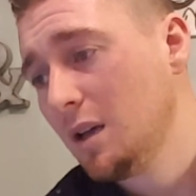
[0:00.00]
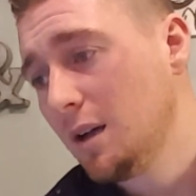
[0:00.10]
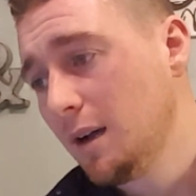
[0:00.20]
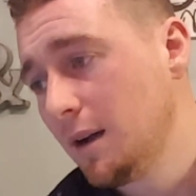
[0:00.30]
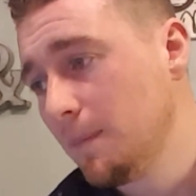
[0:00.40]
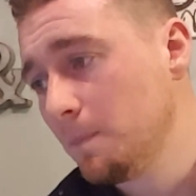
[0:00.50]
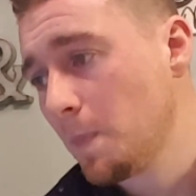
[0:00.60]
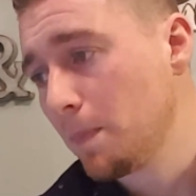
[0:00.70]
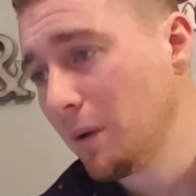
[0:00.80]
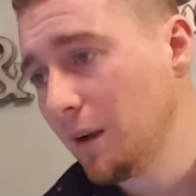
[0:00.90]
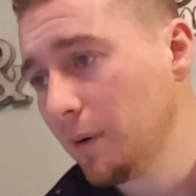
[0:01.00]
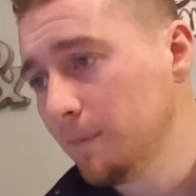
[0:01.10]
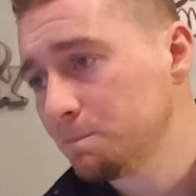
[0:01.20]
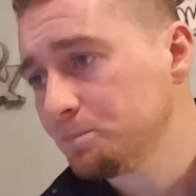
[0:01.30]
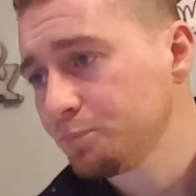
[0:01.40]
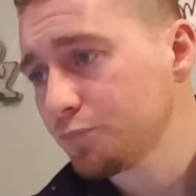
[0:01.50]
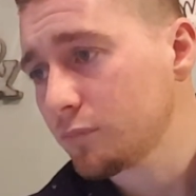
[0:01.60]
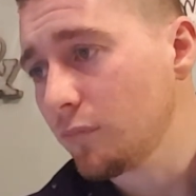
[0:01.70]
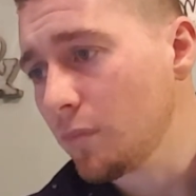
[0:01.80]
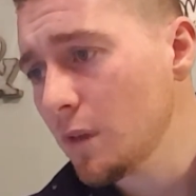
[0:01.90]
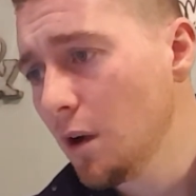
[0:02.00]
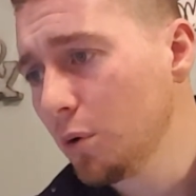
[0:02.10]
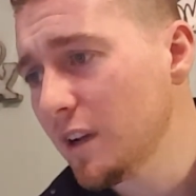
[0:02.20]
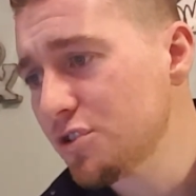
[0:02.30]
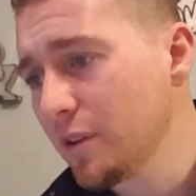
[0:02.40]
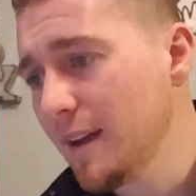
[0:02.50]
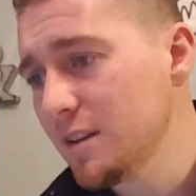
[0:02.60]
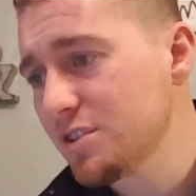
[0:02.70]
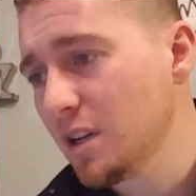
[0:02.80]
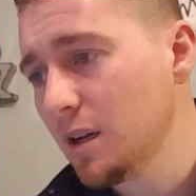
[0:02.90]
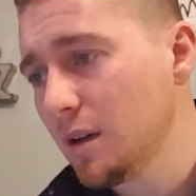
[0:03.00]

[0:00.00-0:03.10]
But anyway, okay, so that is...